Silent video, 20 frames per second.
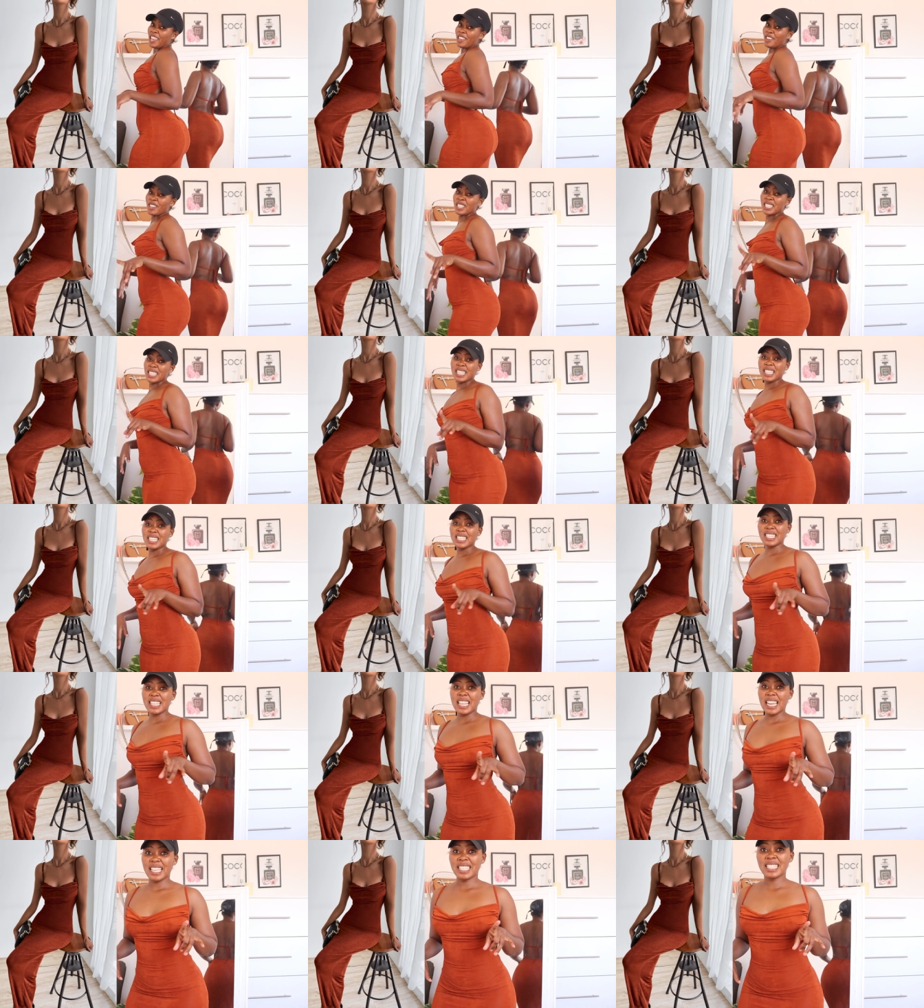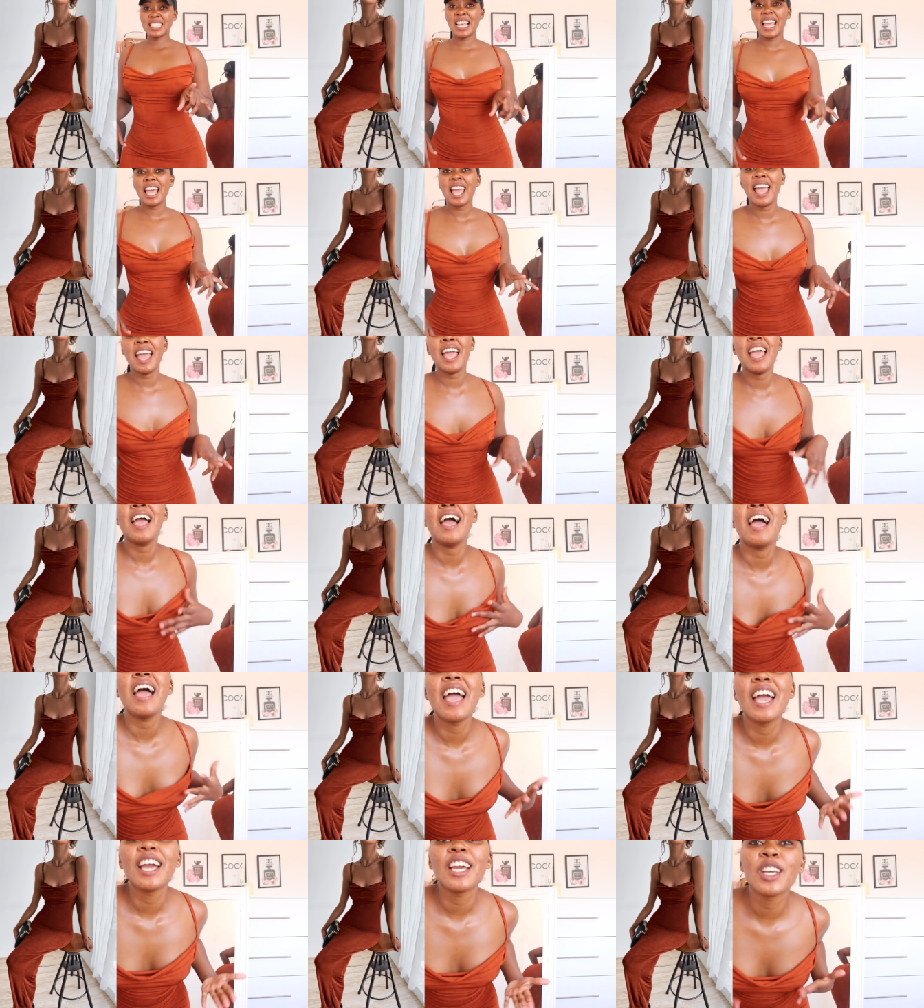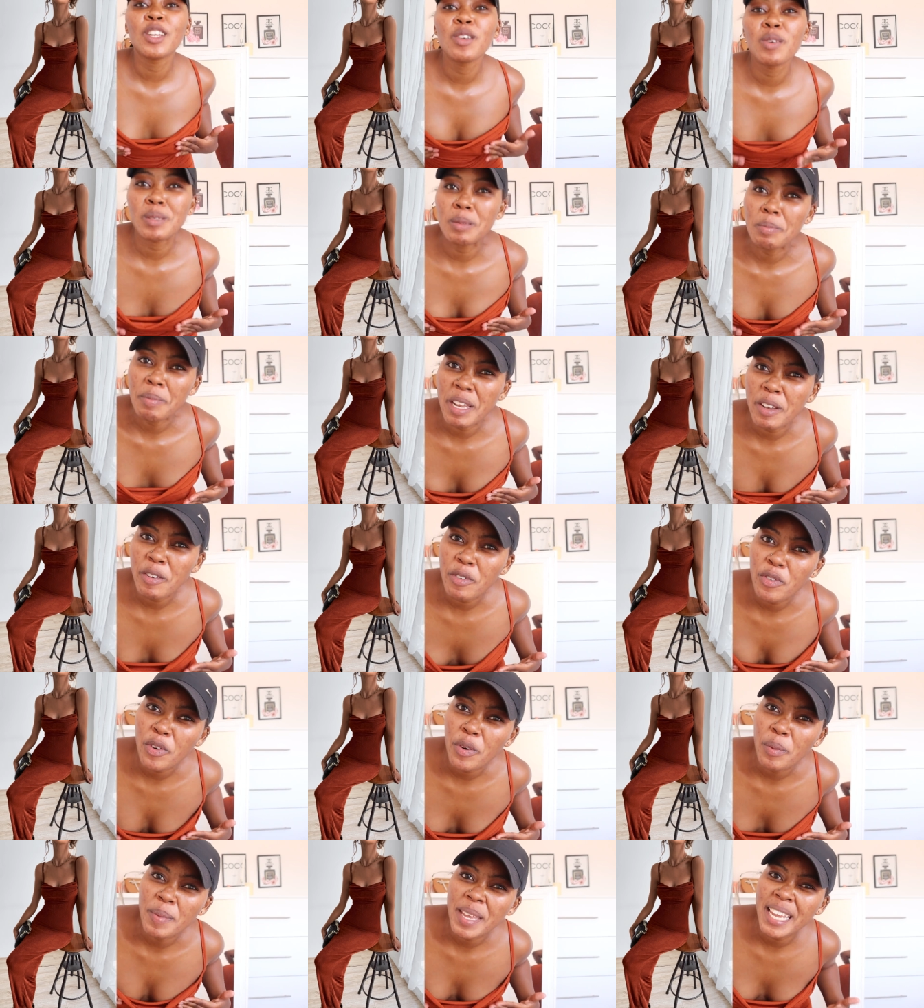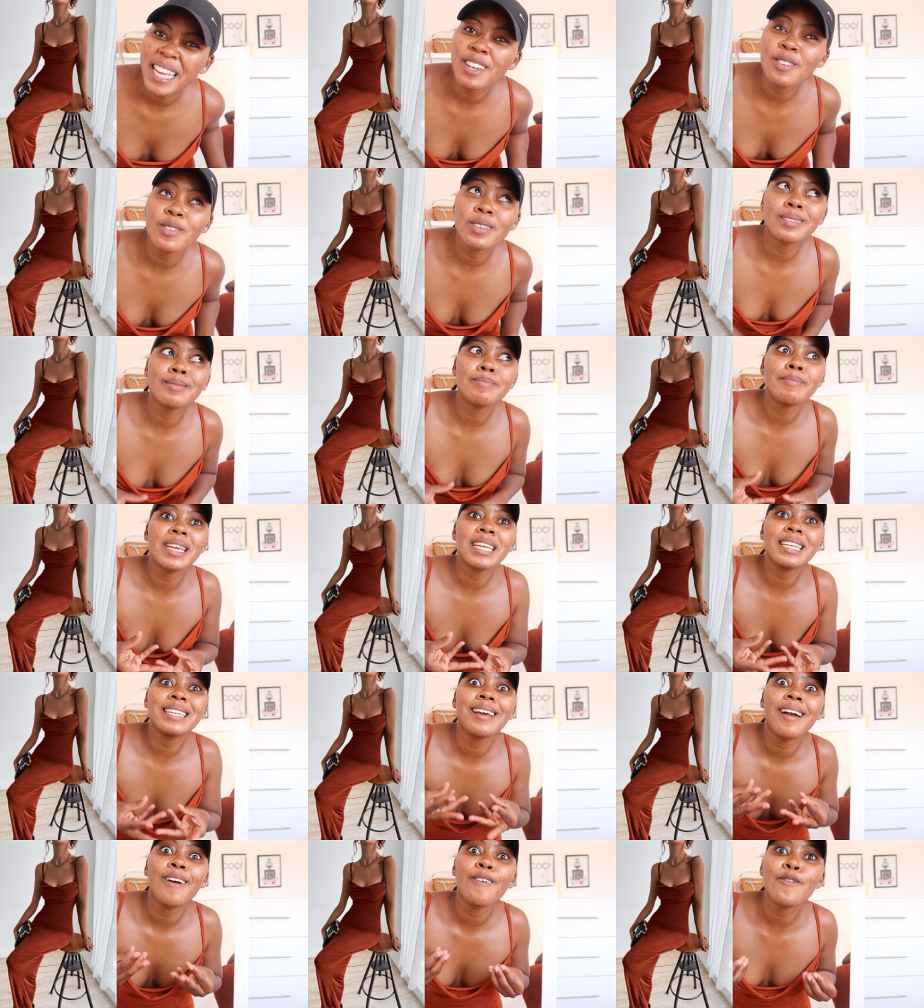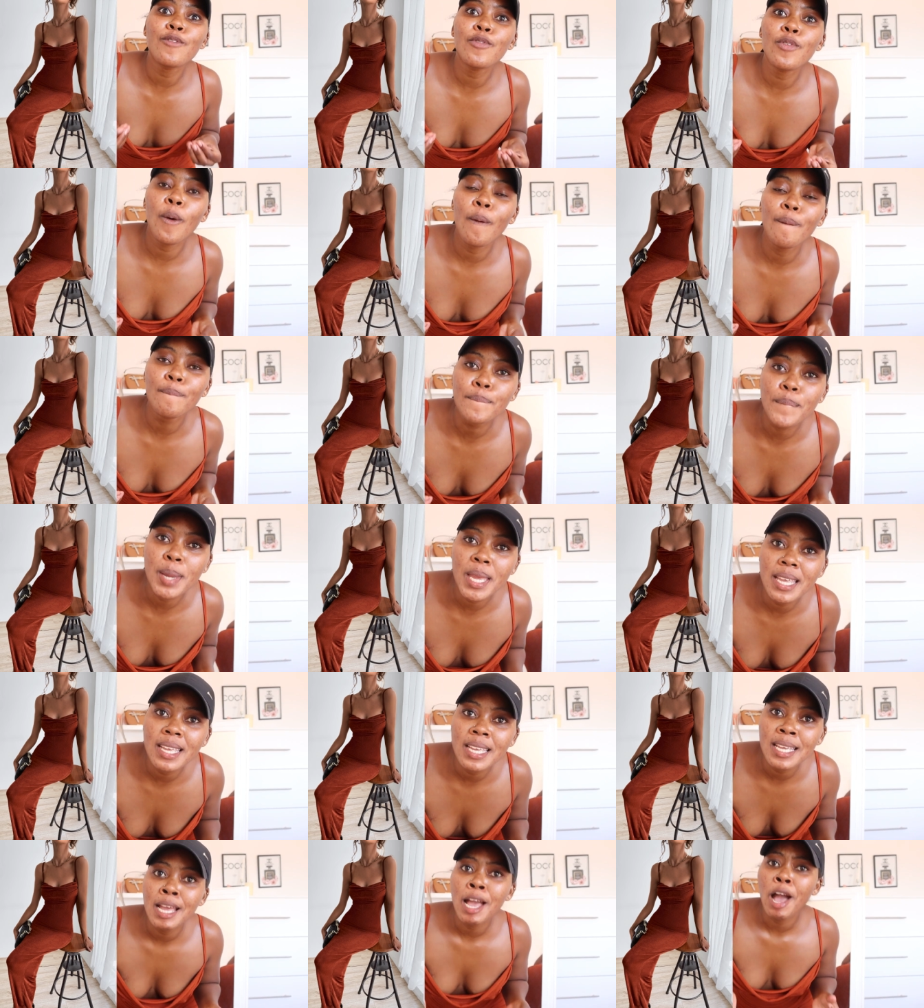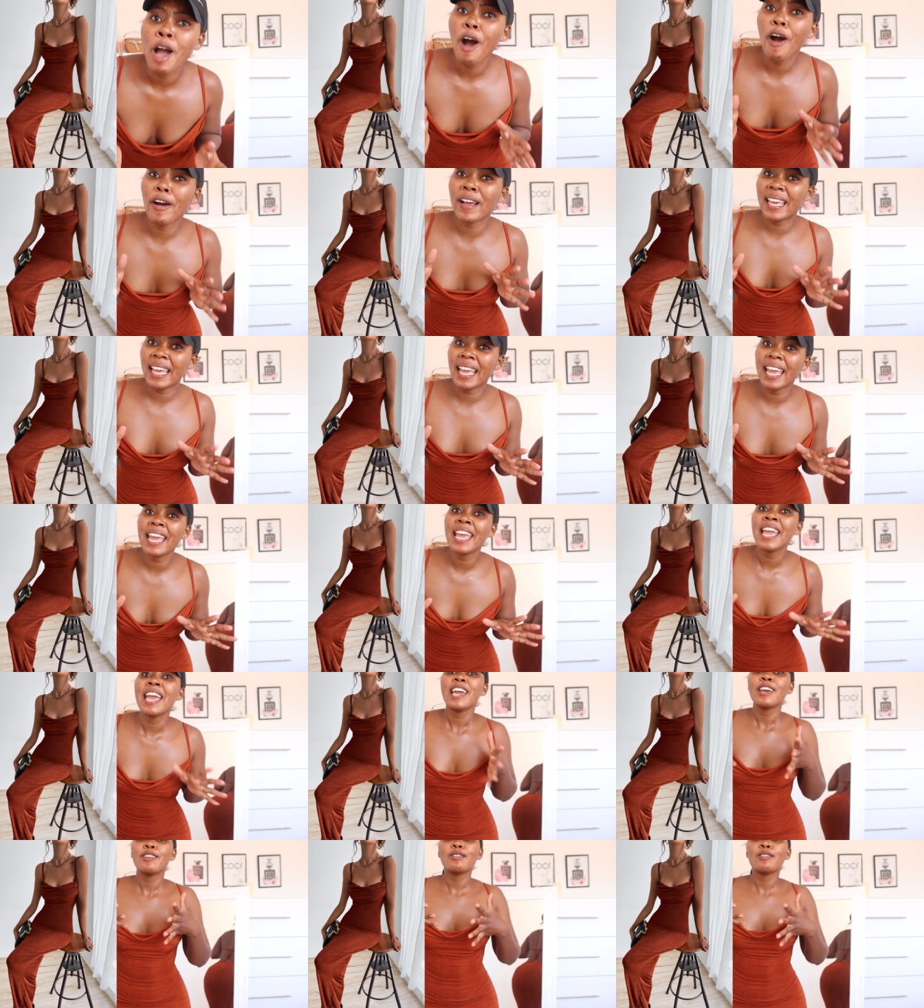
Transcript: You see this dress? It was meant for me. It was made for me. Okay?